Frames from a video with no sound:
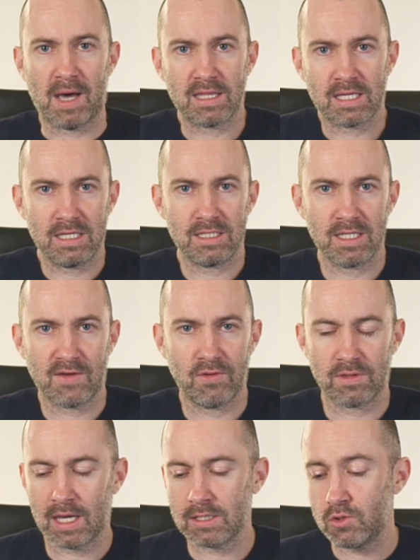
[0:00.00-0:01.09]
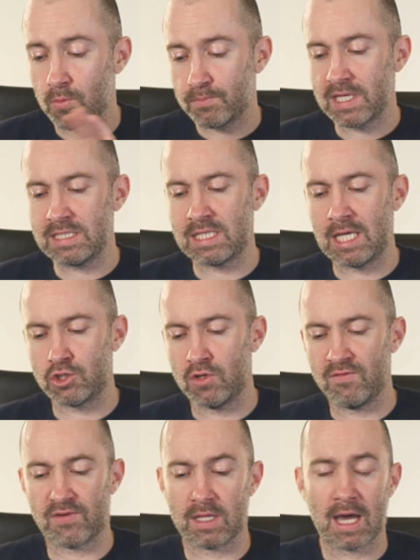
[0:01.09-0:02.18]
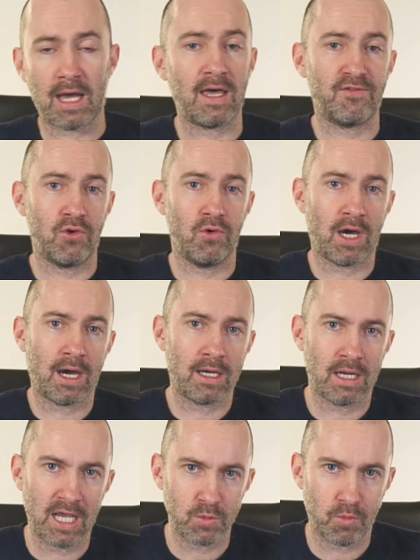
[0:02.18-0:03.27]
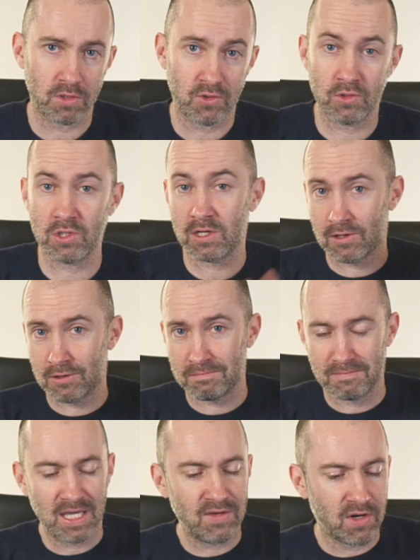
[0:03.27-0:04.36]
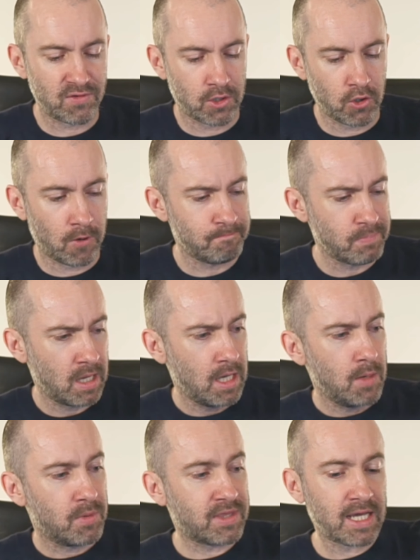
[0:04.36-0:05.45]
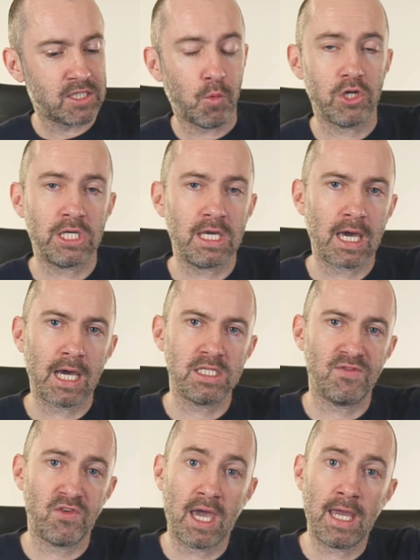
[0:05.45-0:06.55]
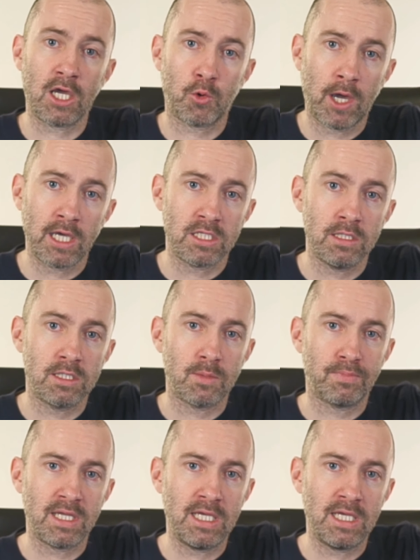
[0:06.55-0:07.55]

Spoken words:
batteries and different things. So please stay tuned for that if you are an Xbox user, or even if you're not. But thanks for watching, guys. If you've got any questions,